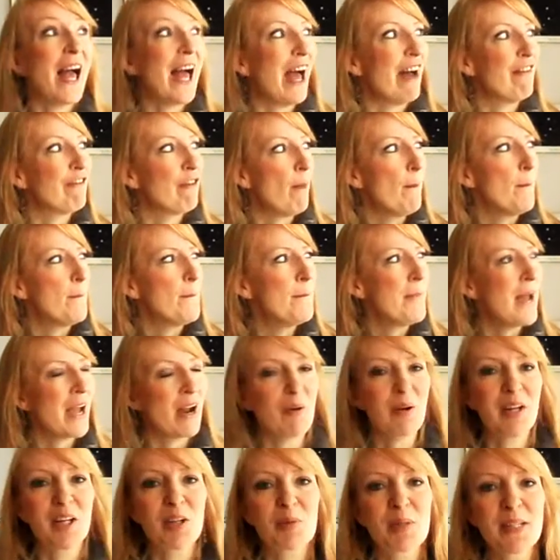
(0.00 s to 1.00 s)
Have a
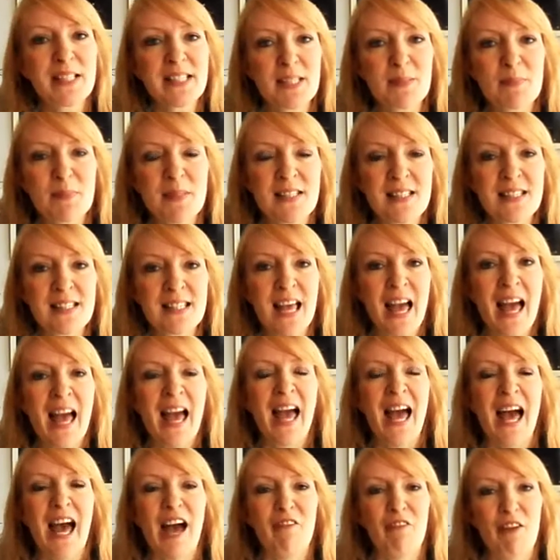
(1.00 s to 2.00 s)
Merry Christmas,
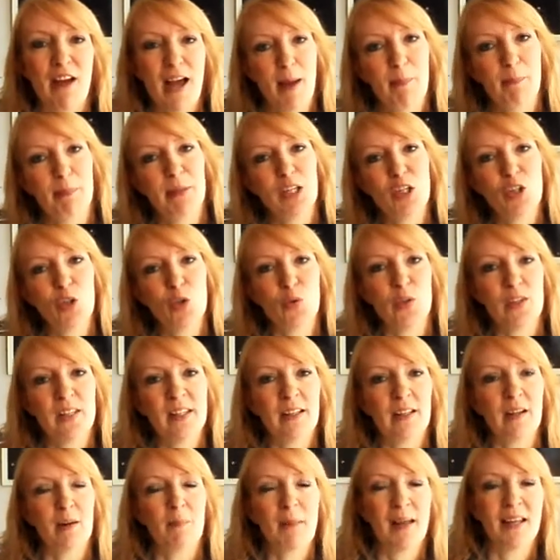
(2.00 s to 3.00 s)
have a Happy New
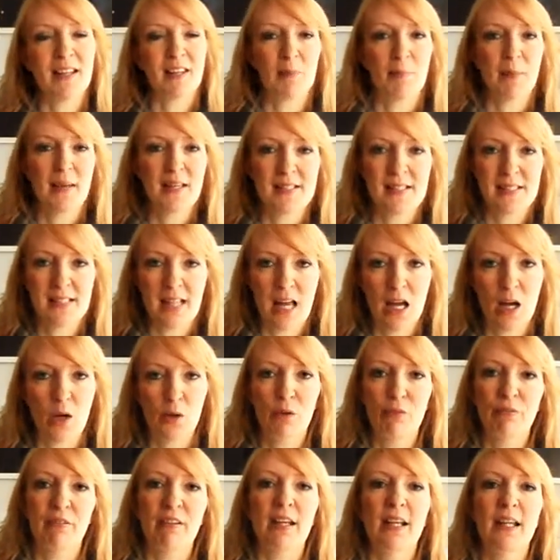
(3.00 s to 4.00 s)
Year, make the best
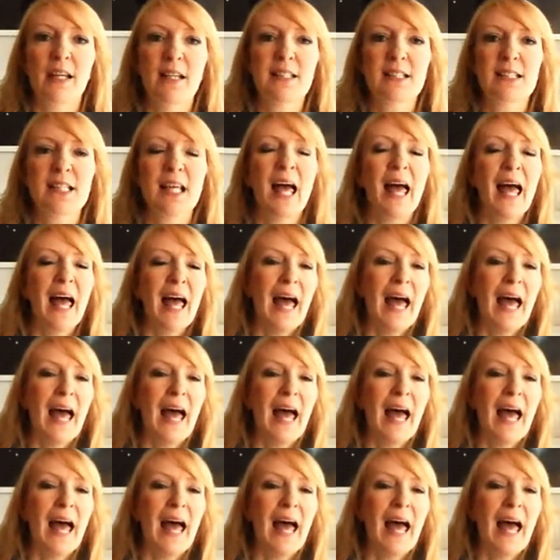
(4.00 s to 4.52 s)
out of it.